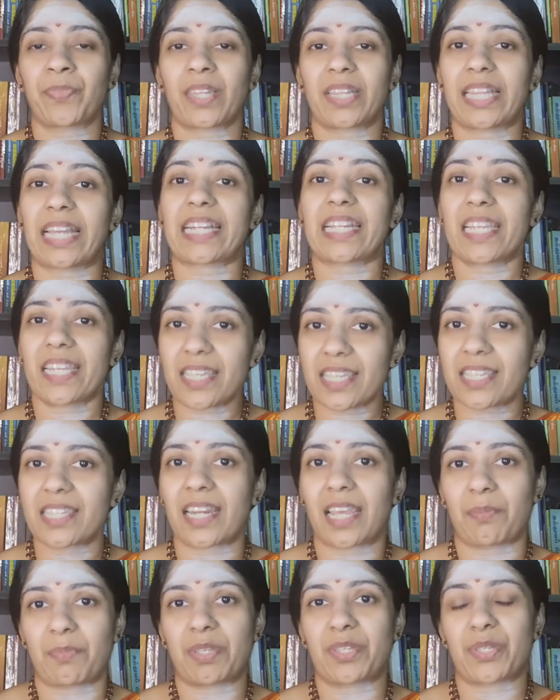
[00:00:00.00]
that his
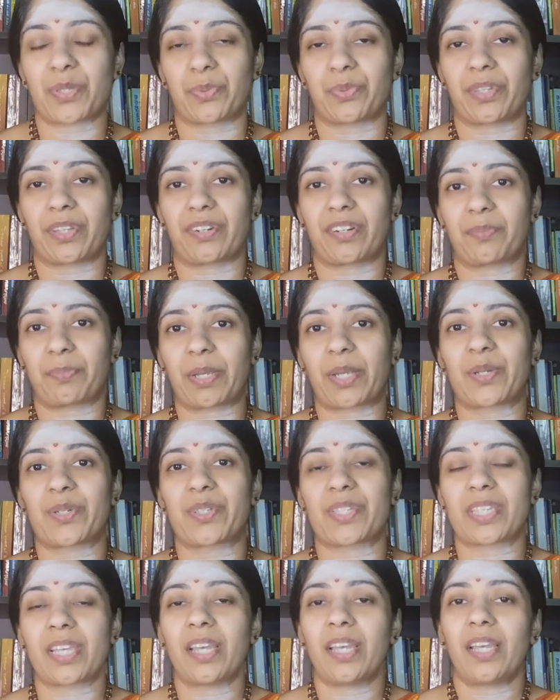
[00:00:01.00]
name is Sundarar,
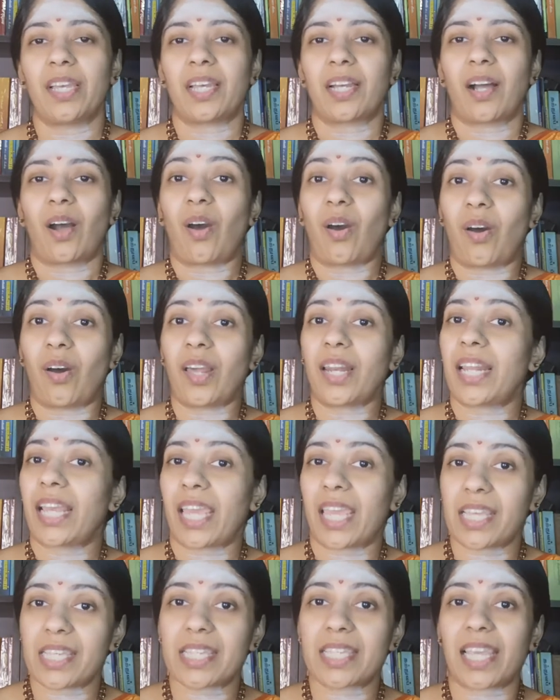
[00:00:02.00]
because all
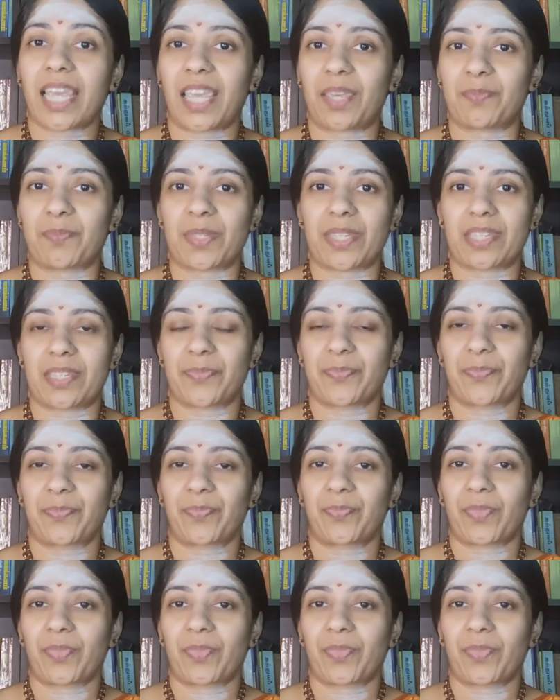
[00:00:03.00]
his hymns,